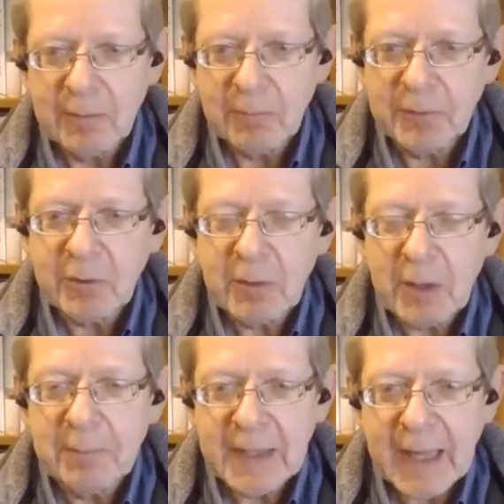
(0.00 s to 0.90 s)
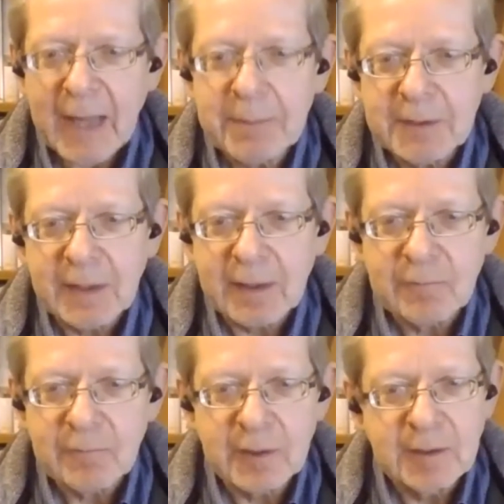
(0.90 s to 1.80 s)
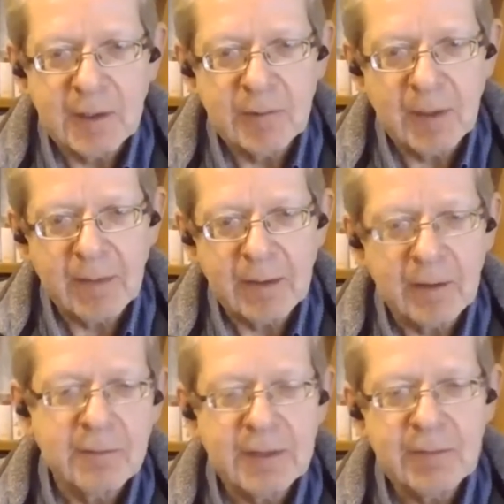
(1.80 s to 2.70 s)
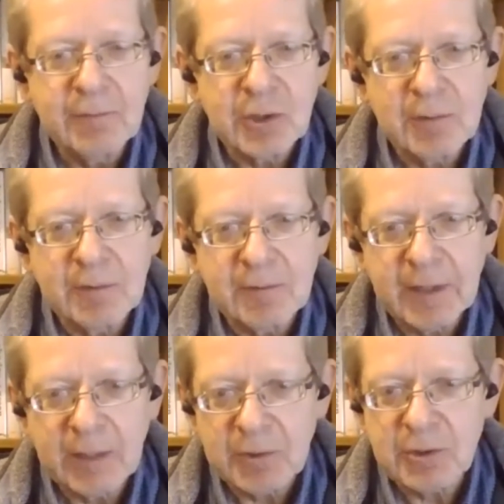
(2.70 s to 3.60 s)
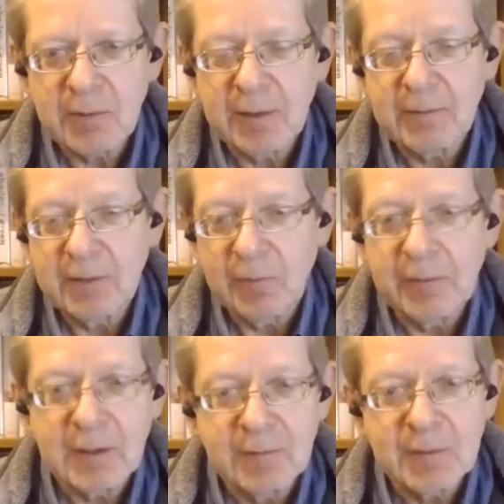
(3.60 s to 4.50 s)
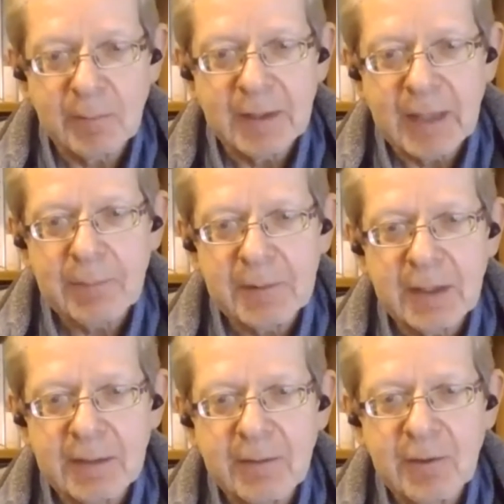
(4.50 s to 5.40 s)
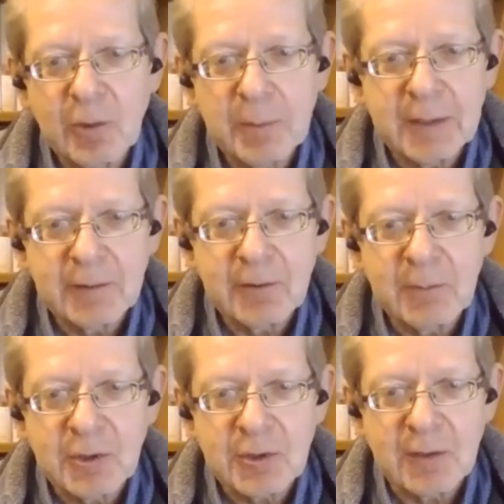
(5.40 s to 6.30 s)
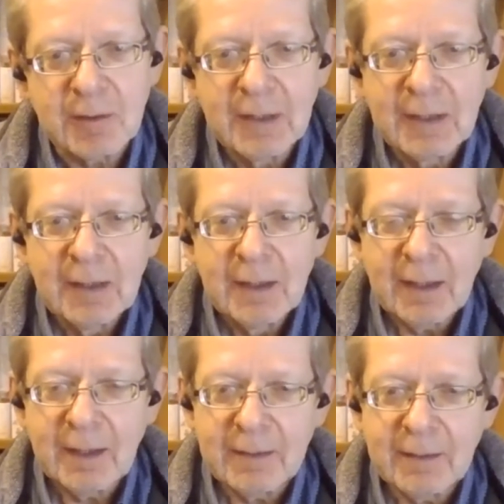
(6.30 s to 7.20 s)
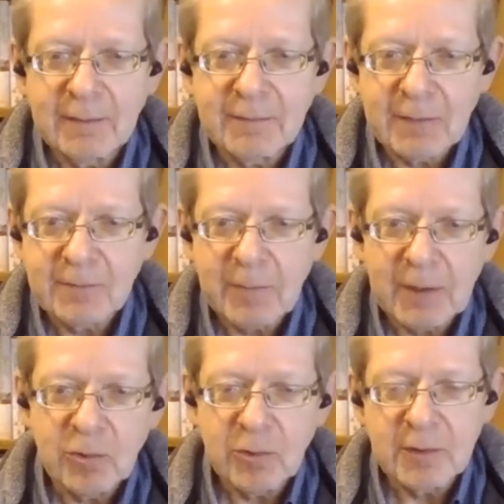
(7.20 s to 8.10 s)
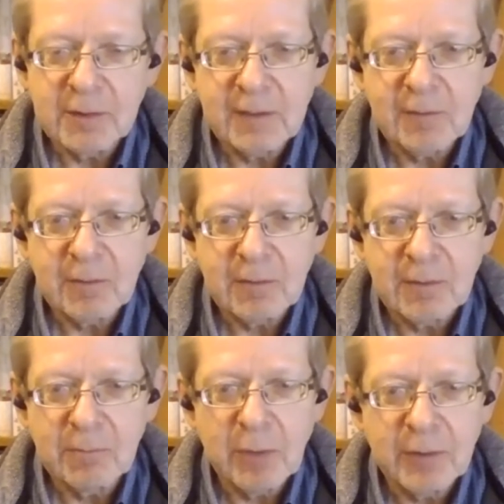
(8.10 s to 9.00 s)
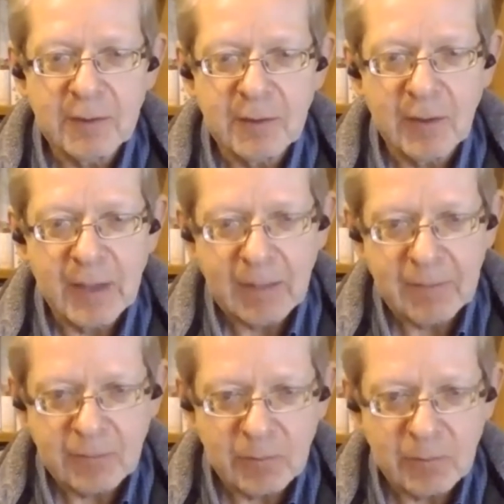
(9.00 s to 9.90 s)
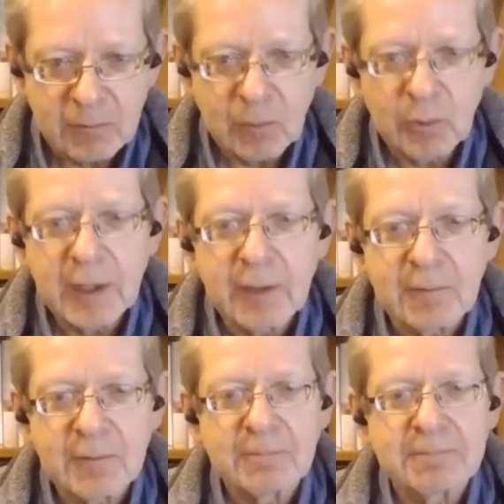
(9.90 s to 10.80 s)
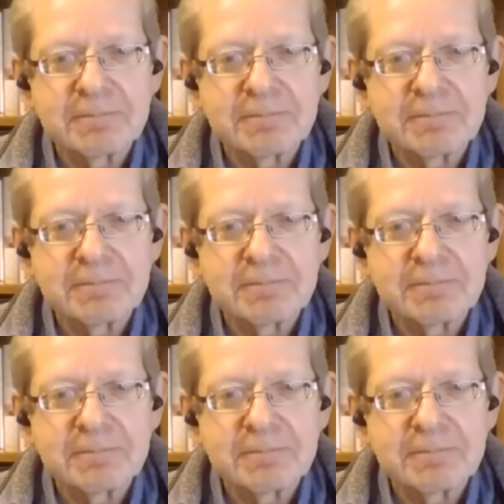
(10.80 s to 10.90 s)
was there a big appetite for continuing then? Stephen showed a slide which showed a very considerable appetite in the European Commission. And is that something you'll continue to monitor, how this all goes?